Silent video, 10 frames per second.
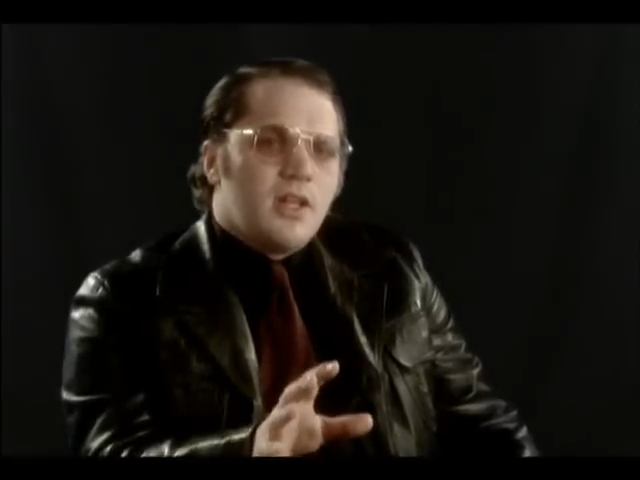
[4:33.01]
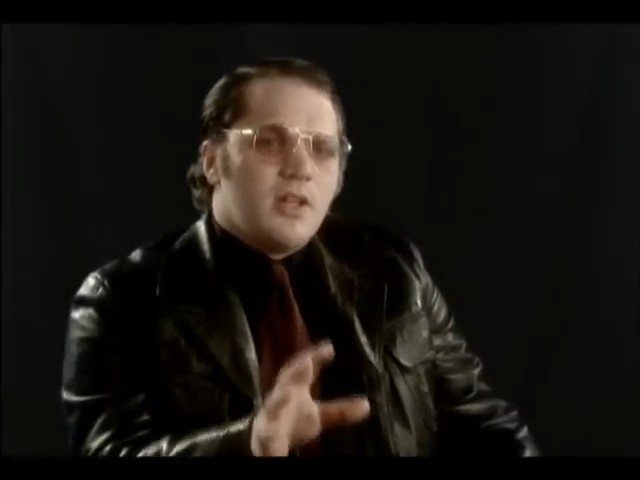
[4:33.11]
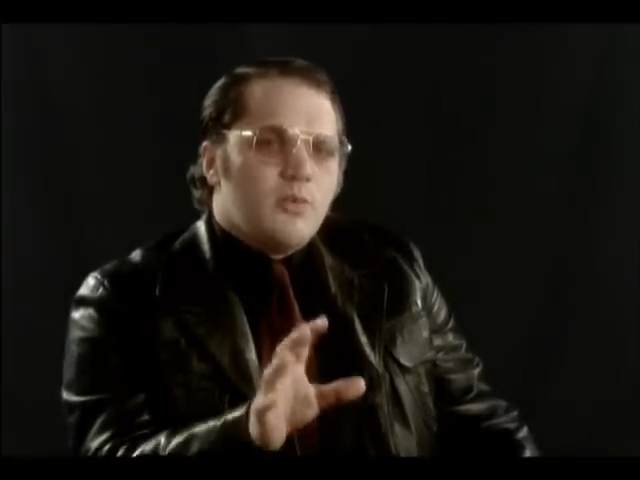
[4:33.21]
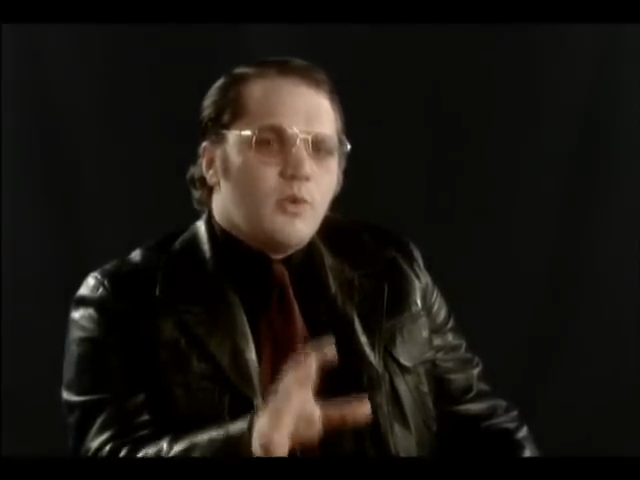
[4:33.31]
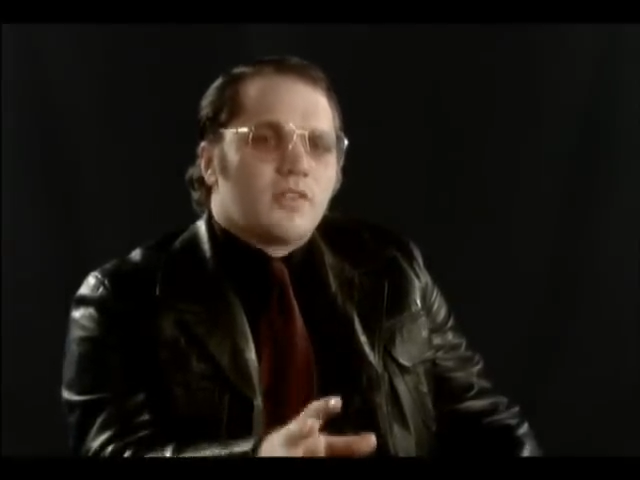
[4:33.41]

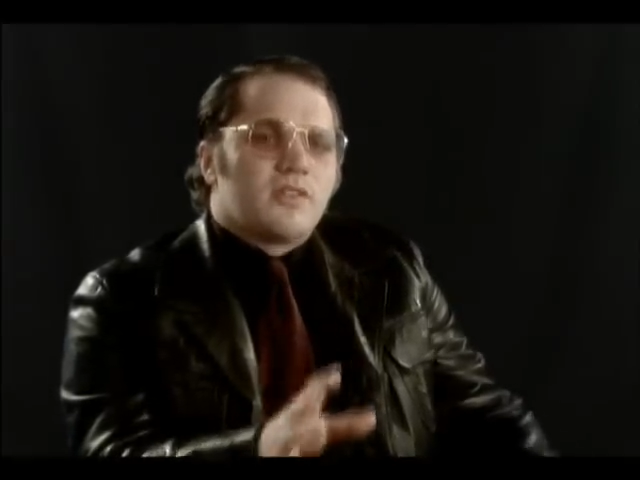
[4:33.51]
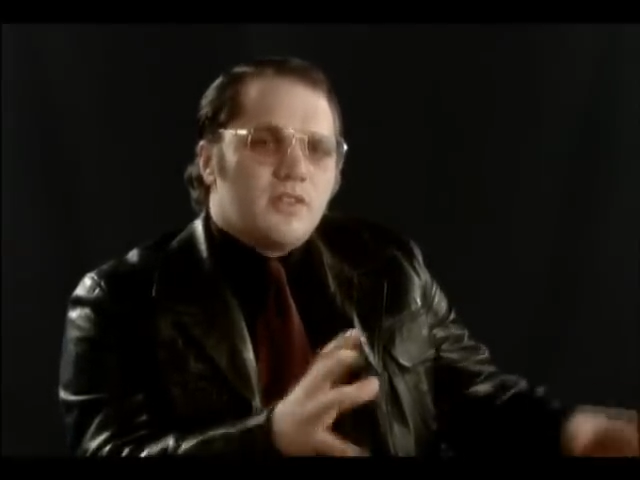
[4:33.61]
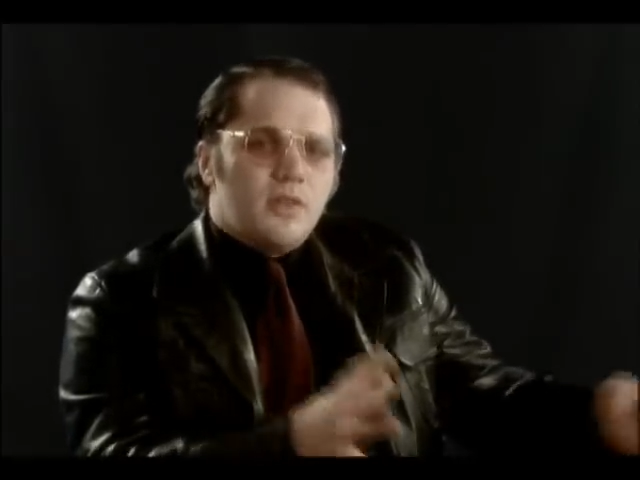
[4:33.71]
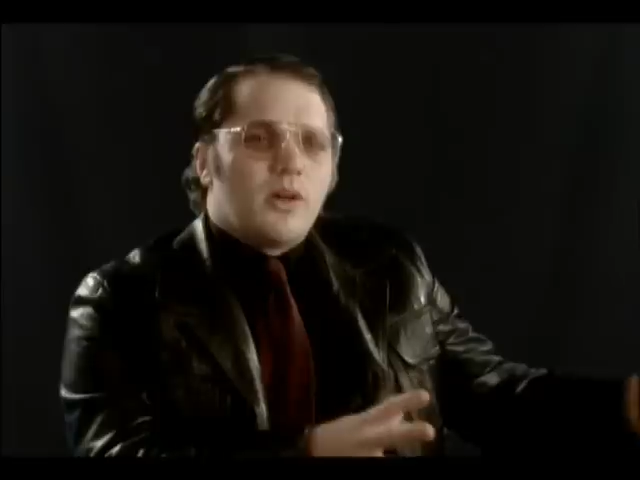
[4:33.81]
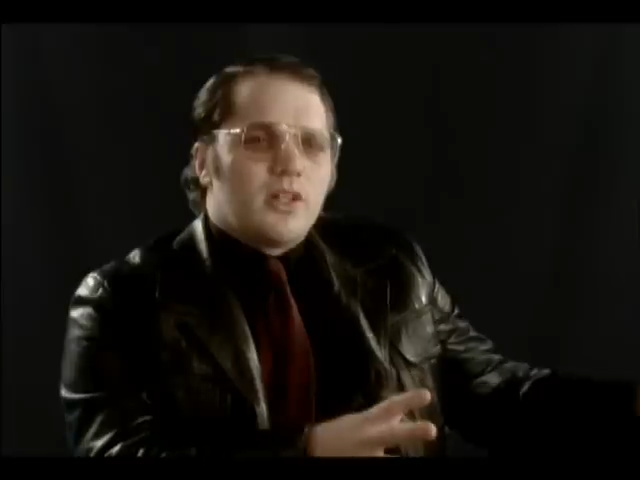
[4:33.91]
who
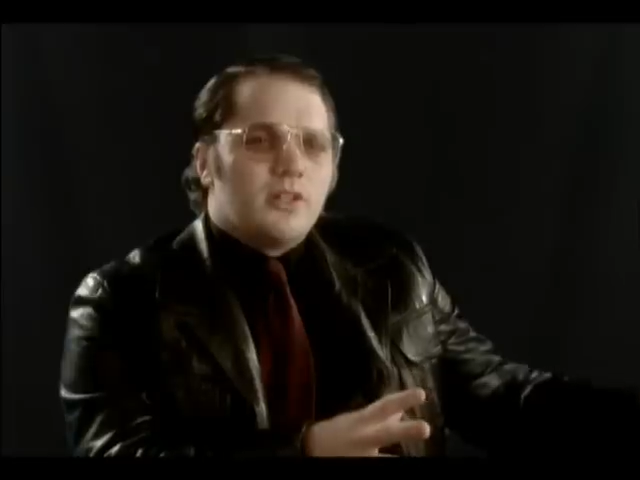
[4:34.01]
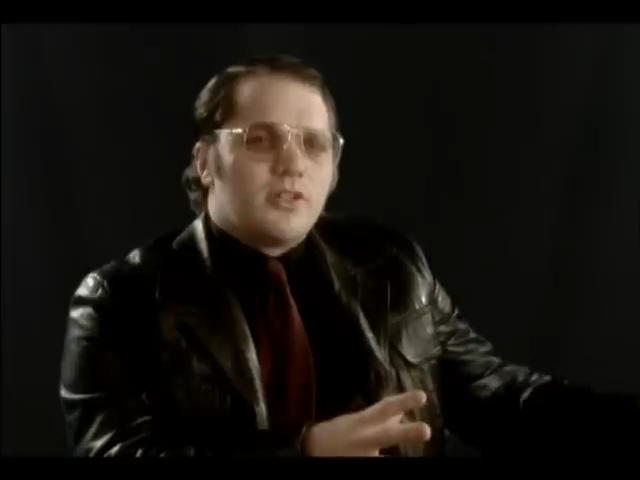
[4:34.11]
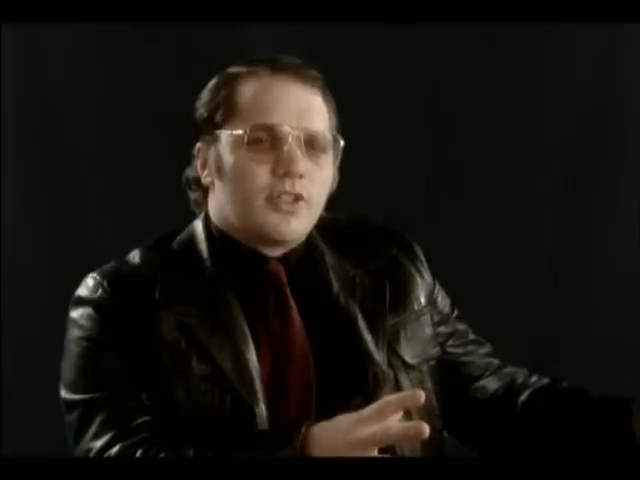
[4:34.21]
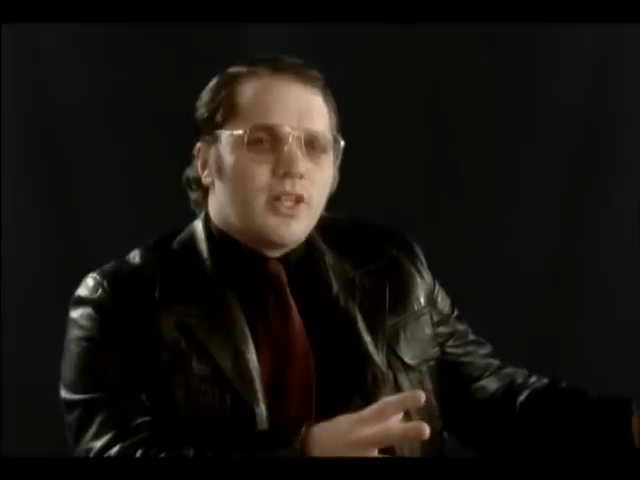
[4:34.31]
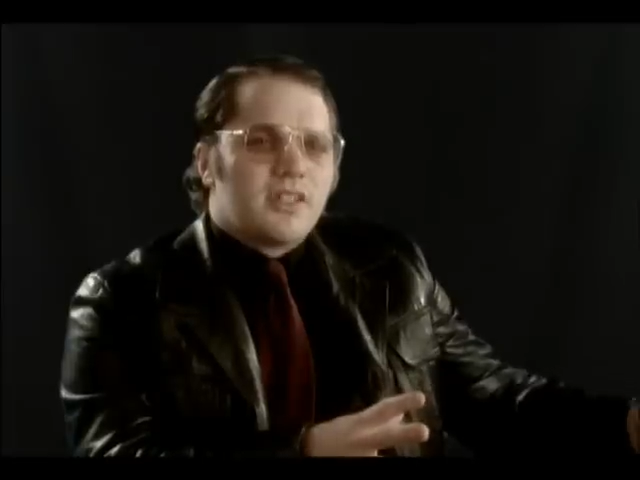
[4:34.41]
I
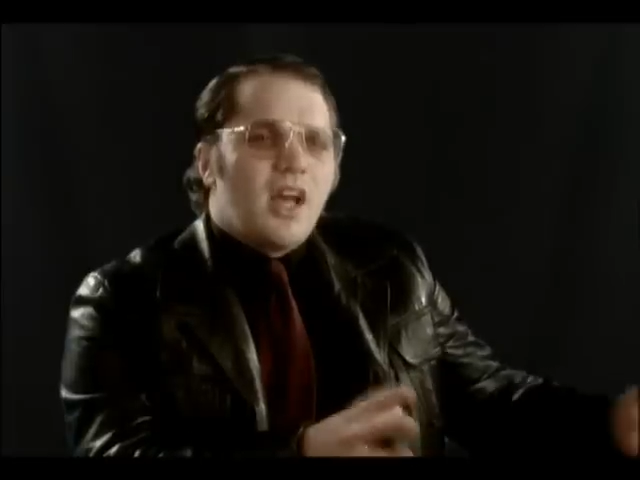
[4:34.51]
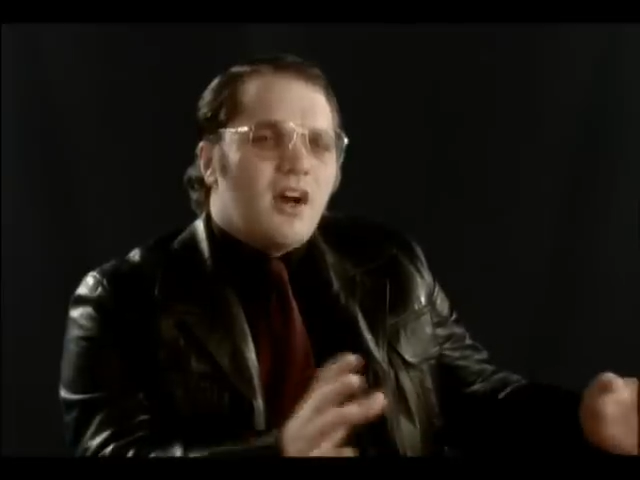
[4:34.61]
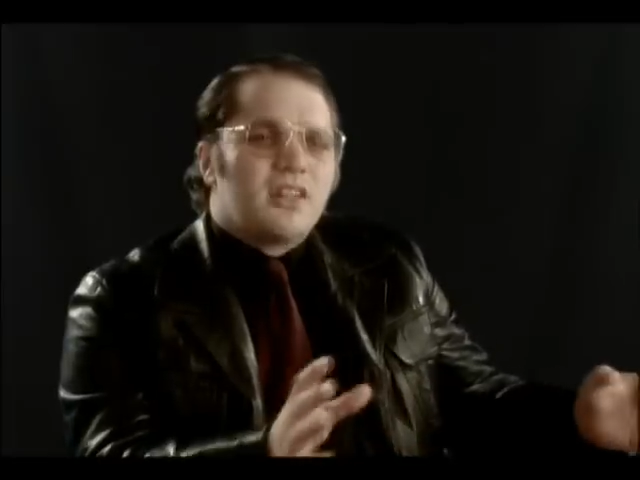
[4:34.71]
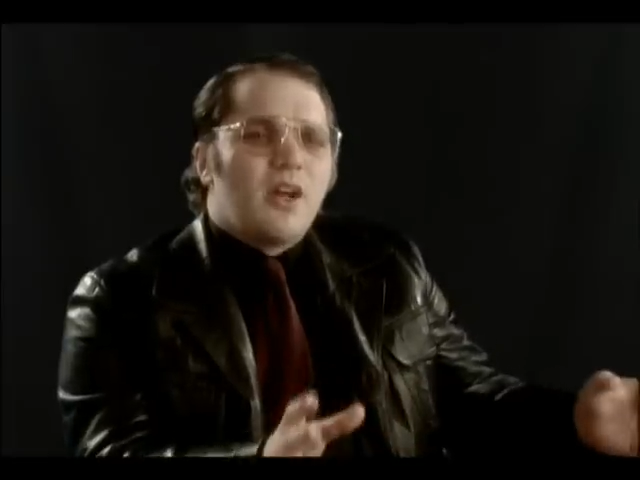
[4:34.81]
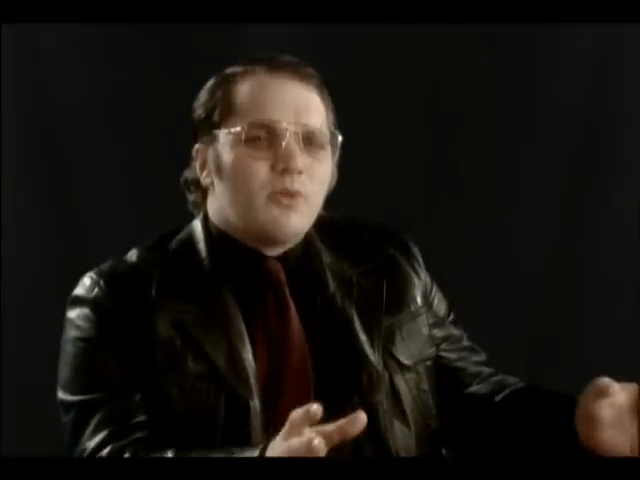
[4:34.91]
couldn't trust.
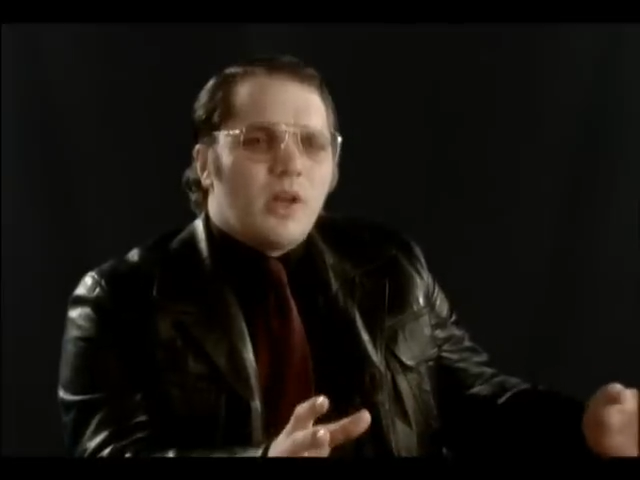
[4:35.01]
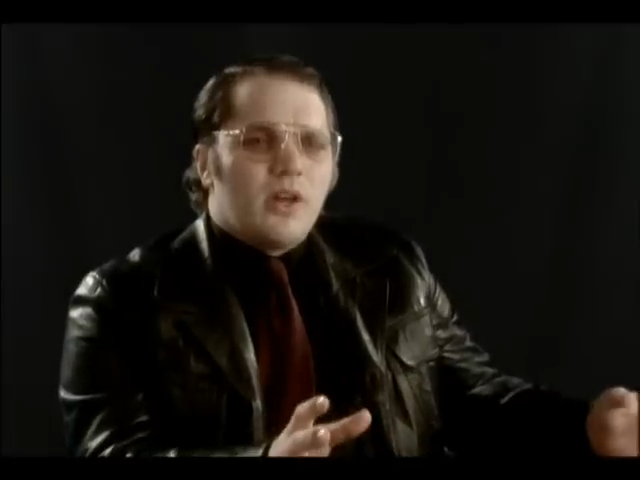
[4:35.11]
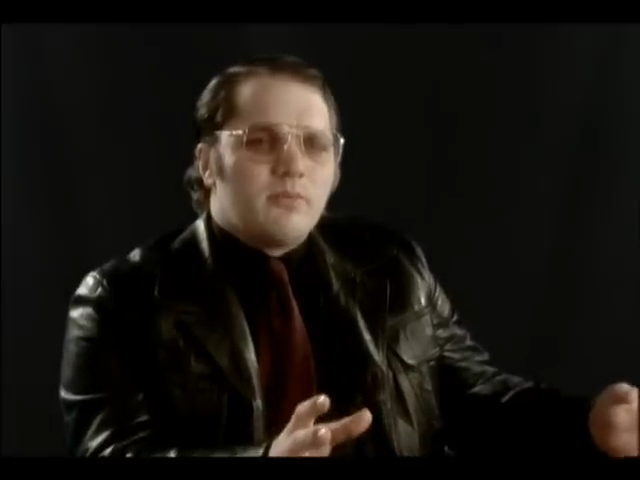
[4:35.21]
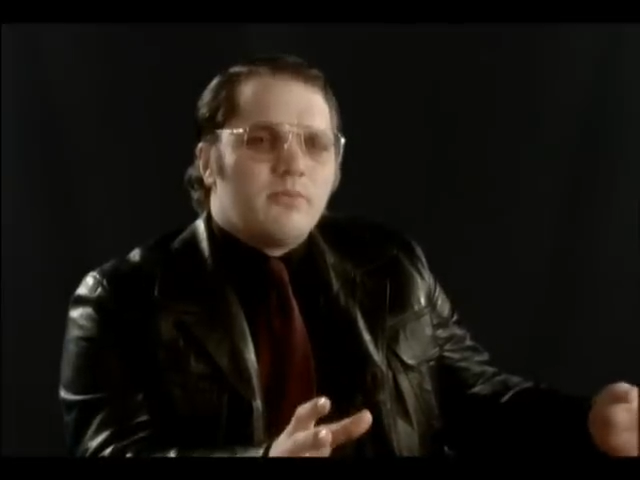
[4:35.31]
I don't like